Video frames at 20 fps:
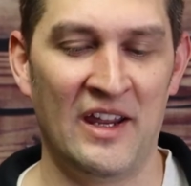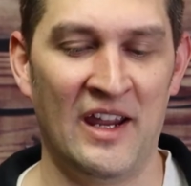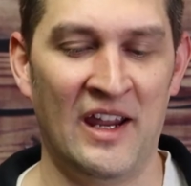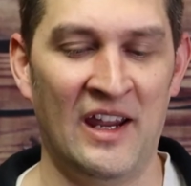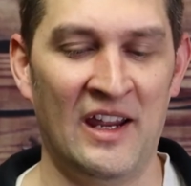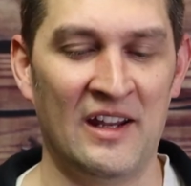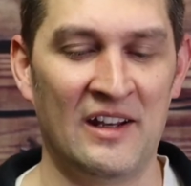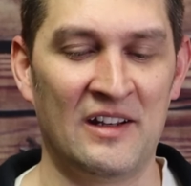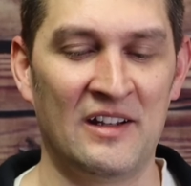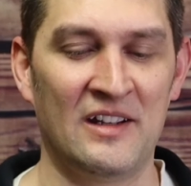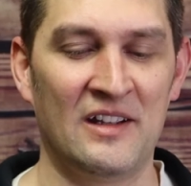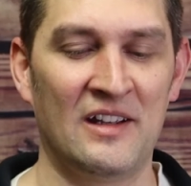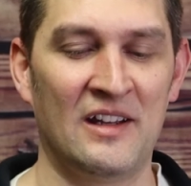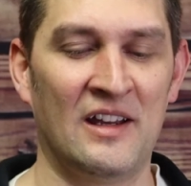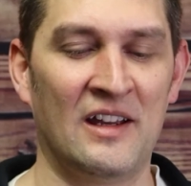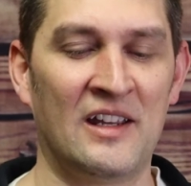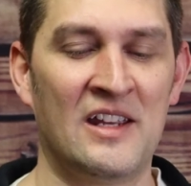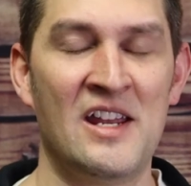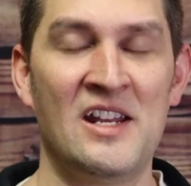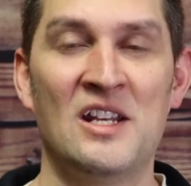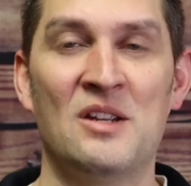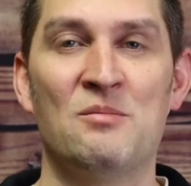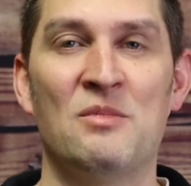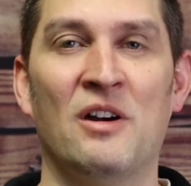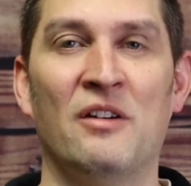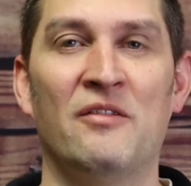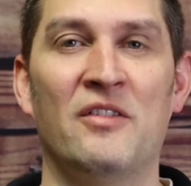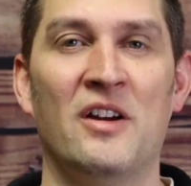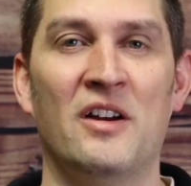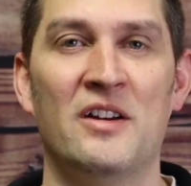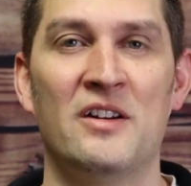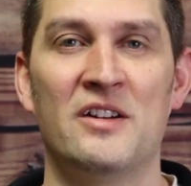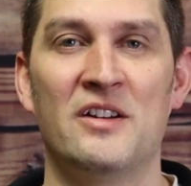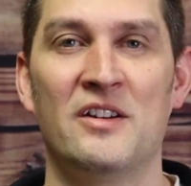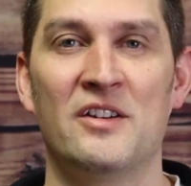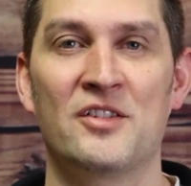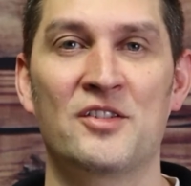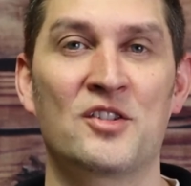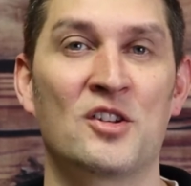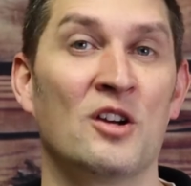and a kingdom of
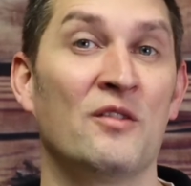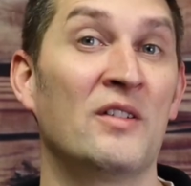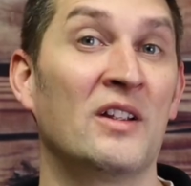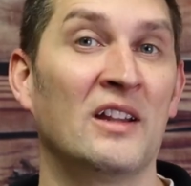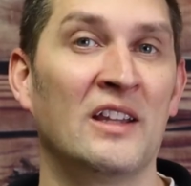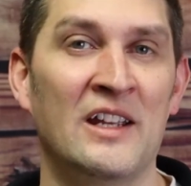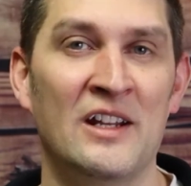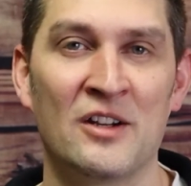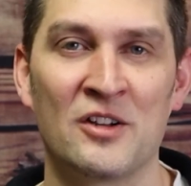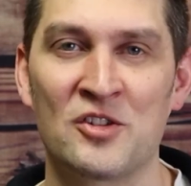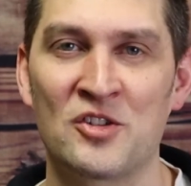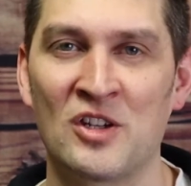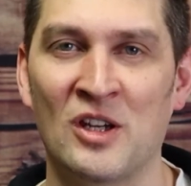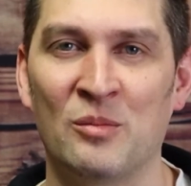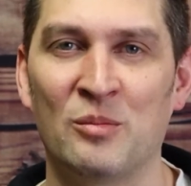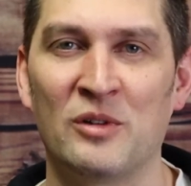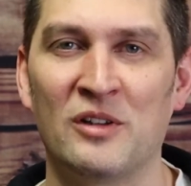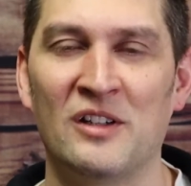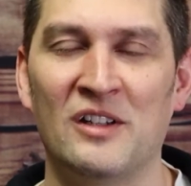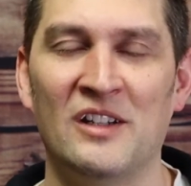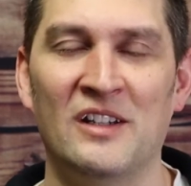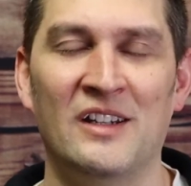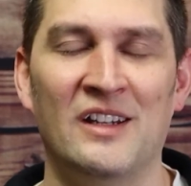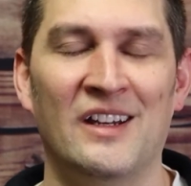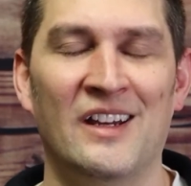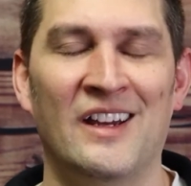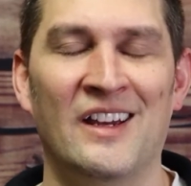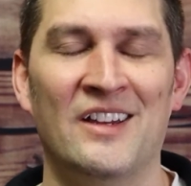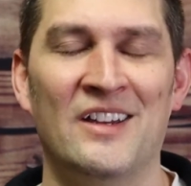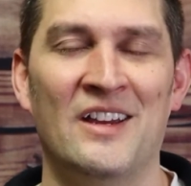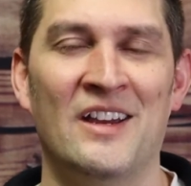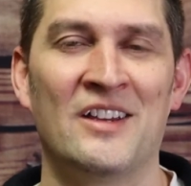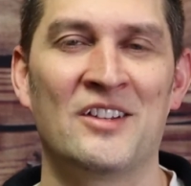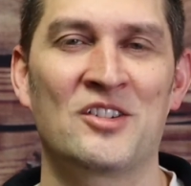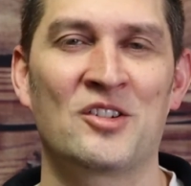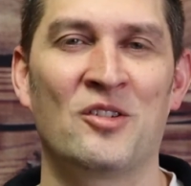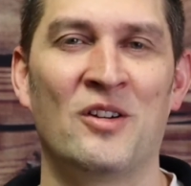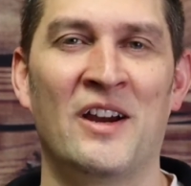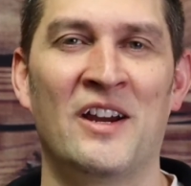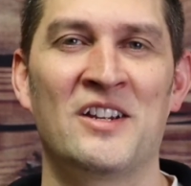servant leadership
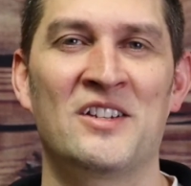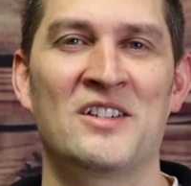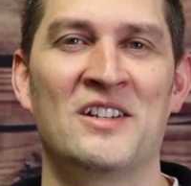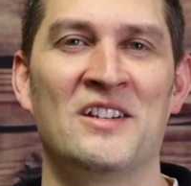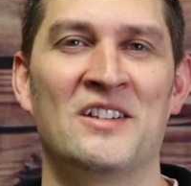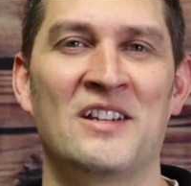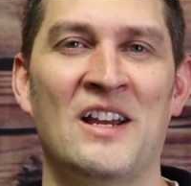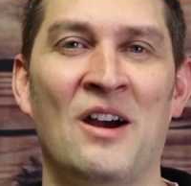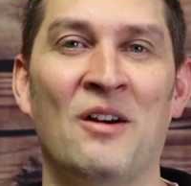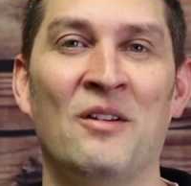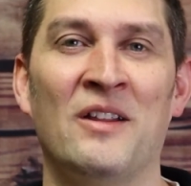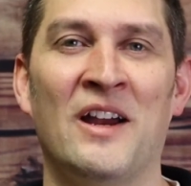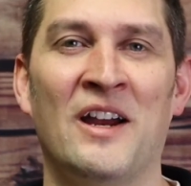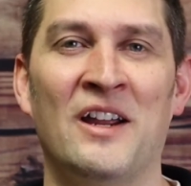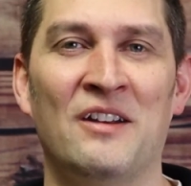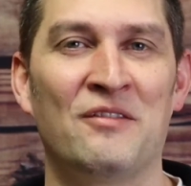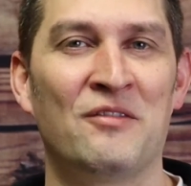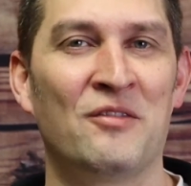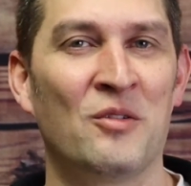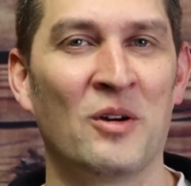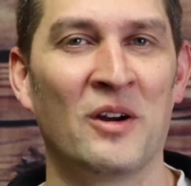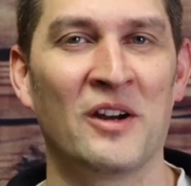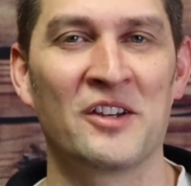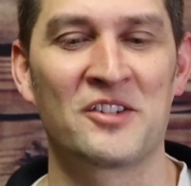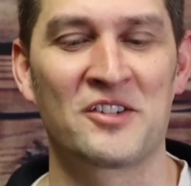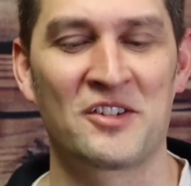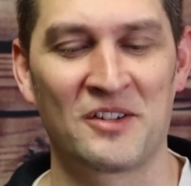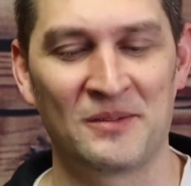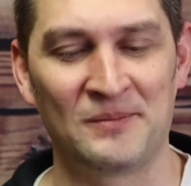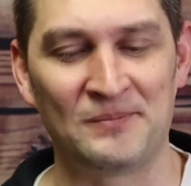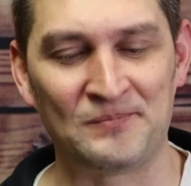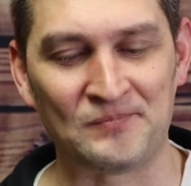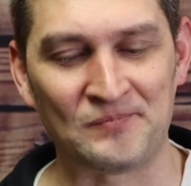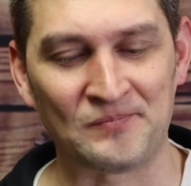as Christ has outlined for us.